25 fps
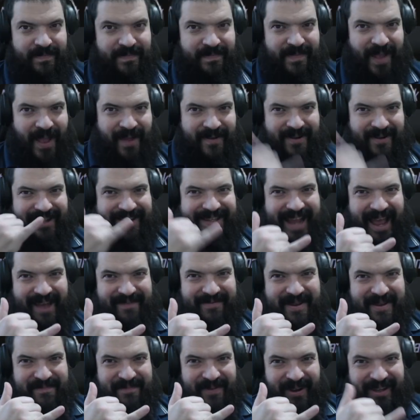What's
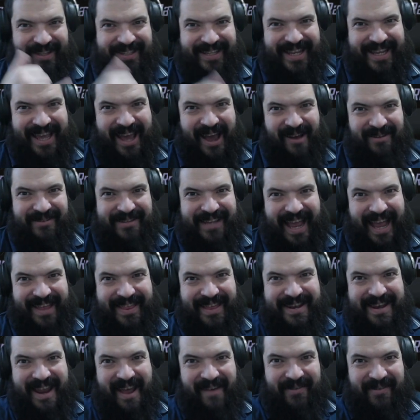happening, boys and girls? How
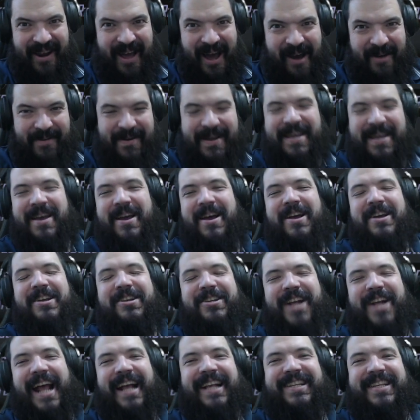the devil are we?
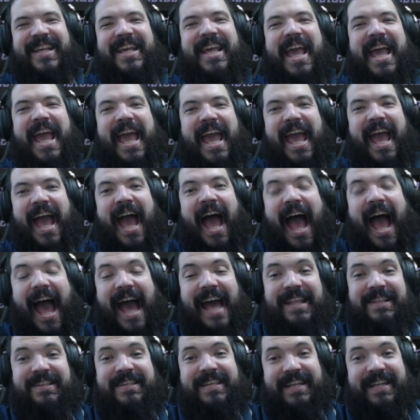Shanksy here,
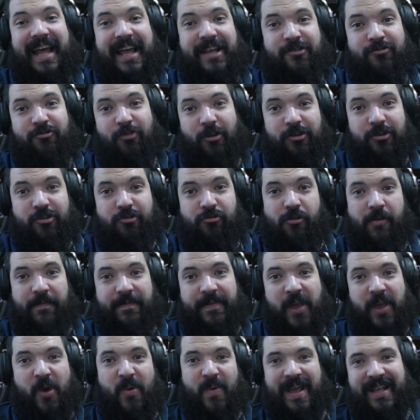and today's roster
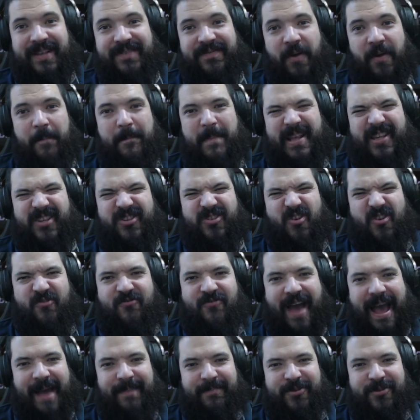review is for
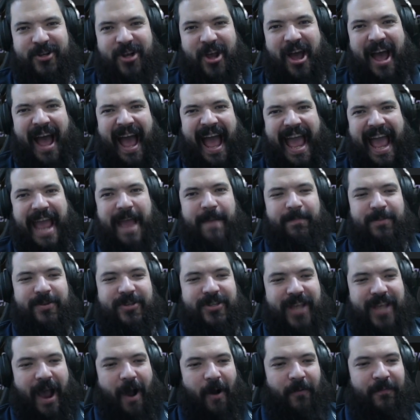Mr. Rapture
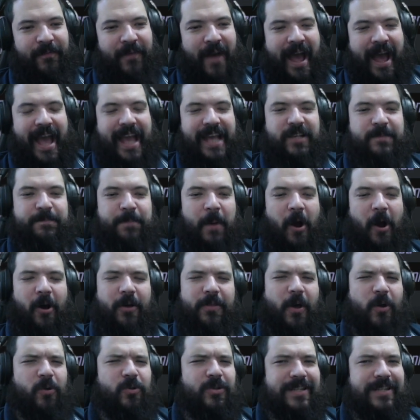himself. He's part
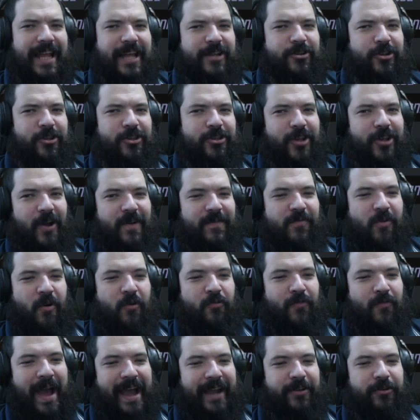of those legends over
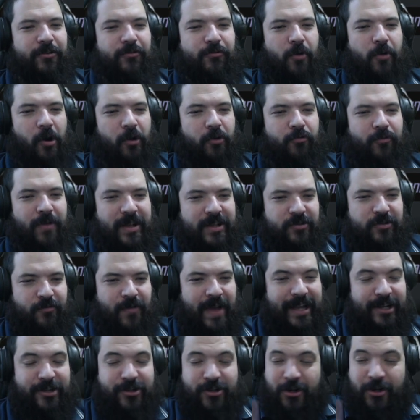at Ragnarok
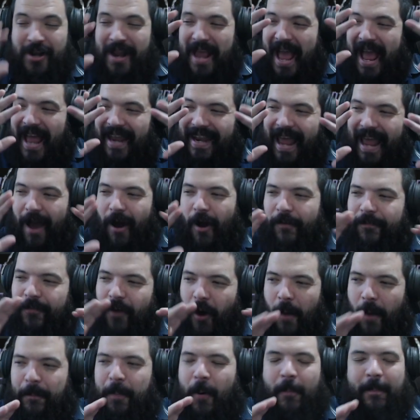Resurrection. Now, I've
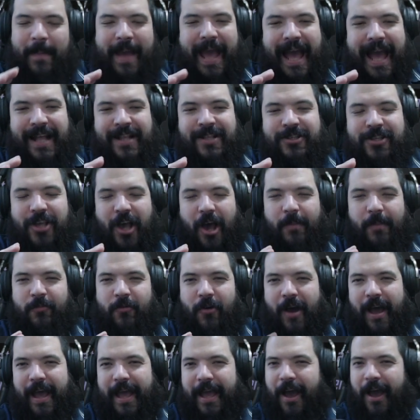got to put my hands up,
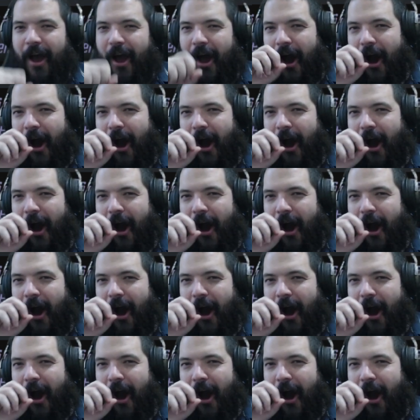right?